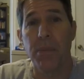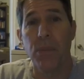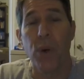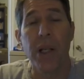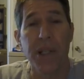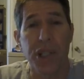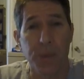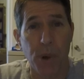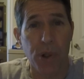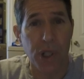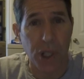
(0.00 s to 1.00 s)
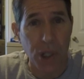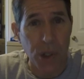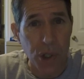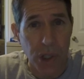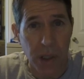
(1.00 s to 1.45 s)
religious
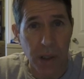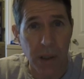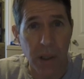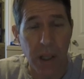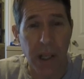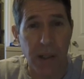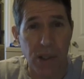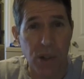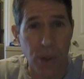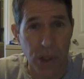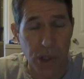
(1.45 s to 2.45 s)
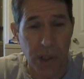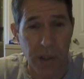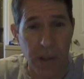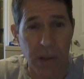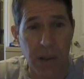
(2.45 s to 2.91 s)
persecution against
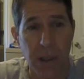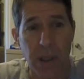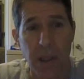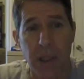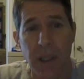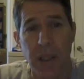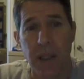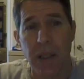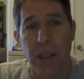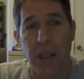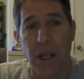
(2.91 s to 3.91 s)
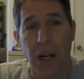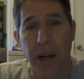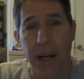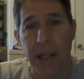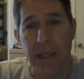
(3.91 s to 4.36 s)
Christians. All
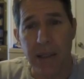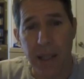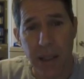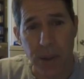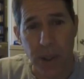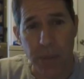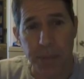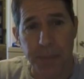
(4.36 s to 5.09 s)
right, continuing.